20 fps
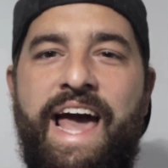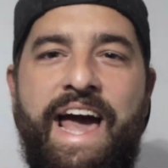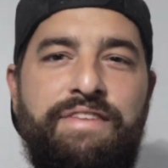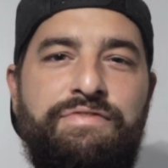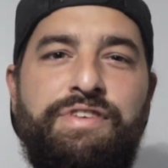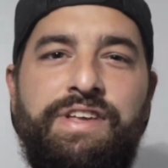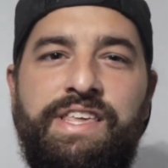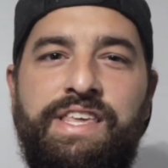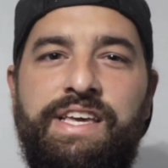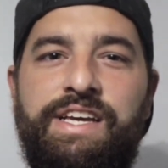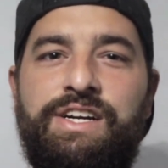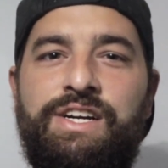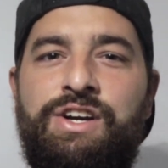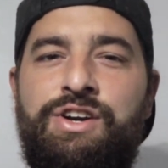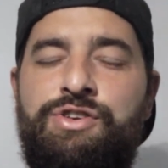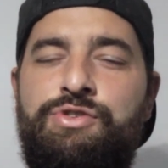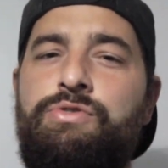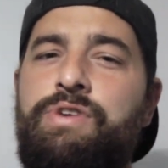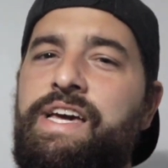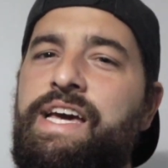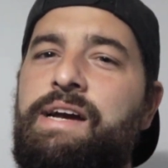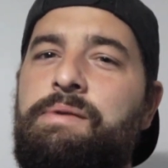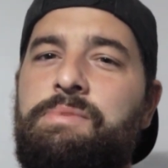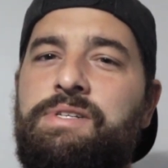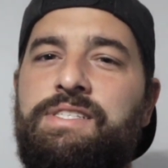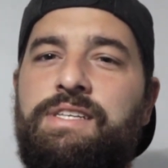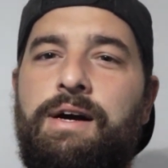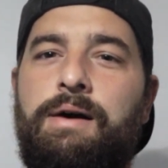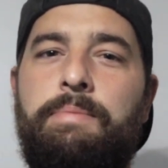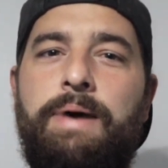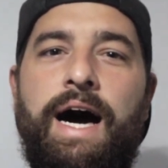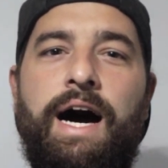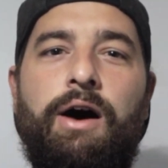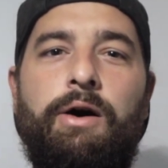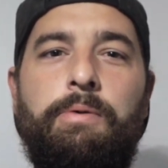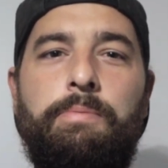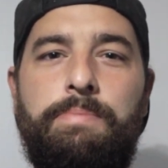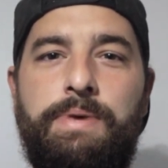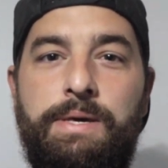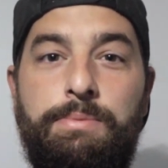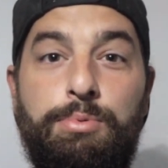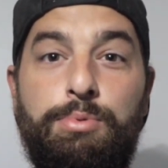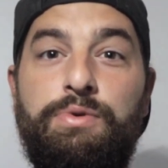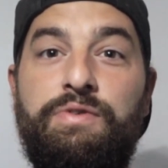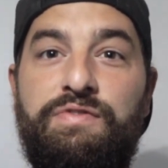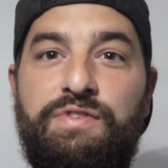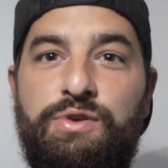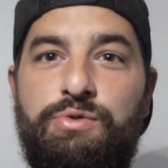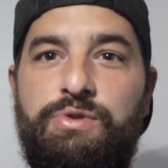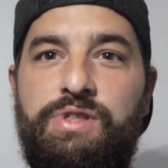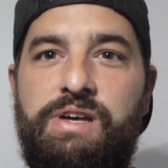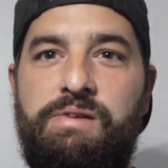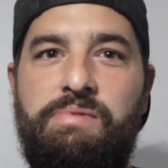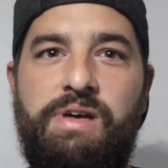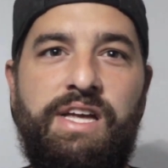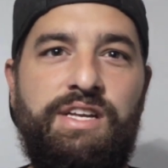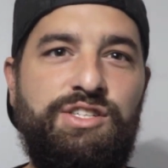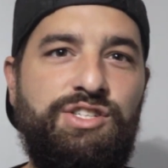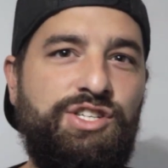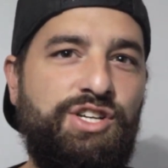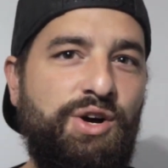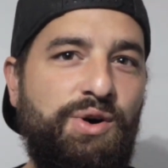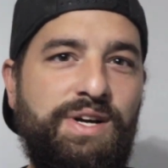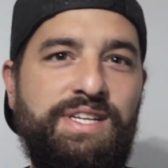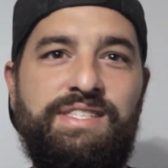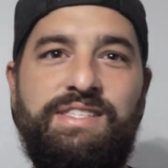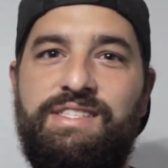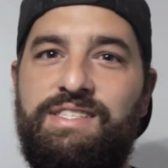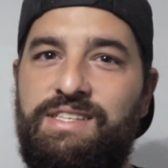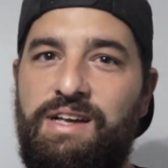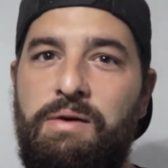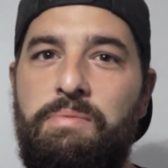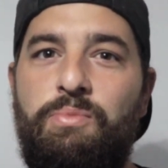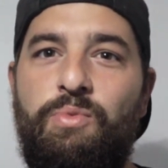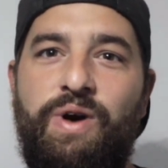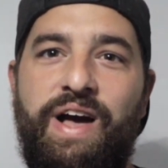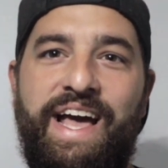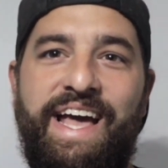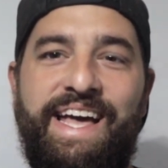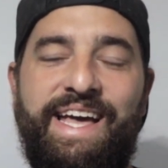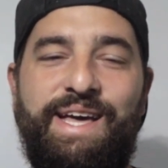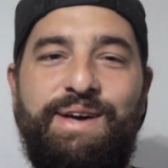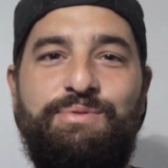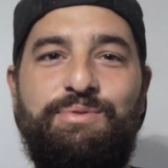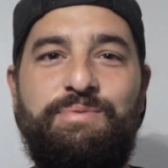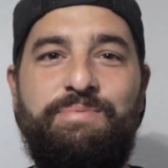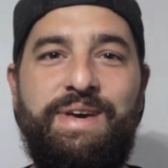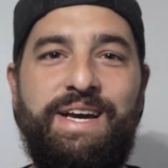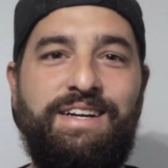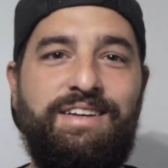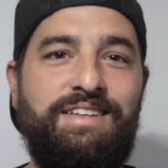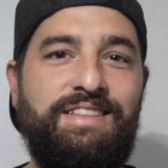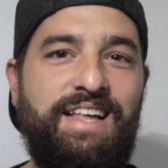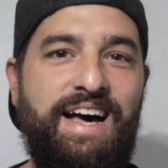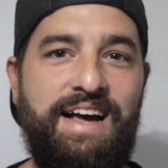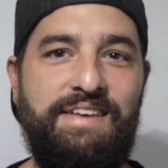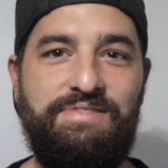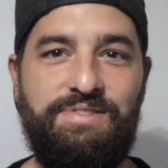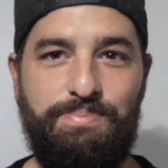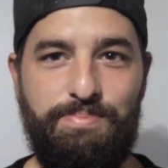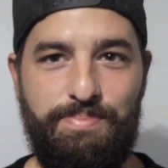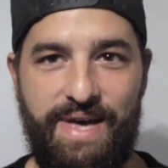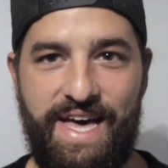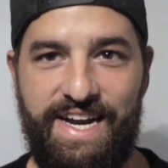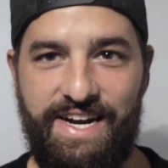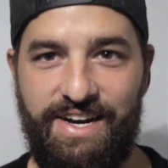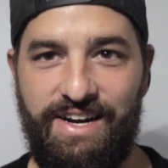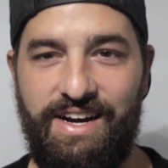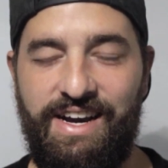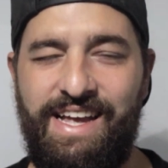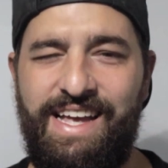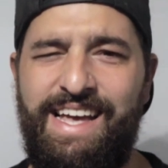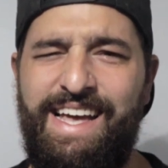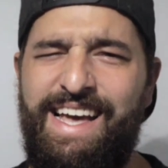Every year, new cameras come out, people review them and show us some way it will make our lives better.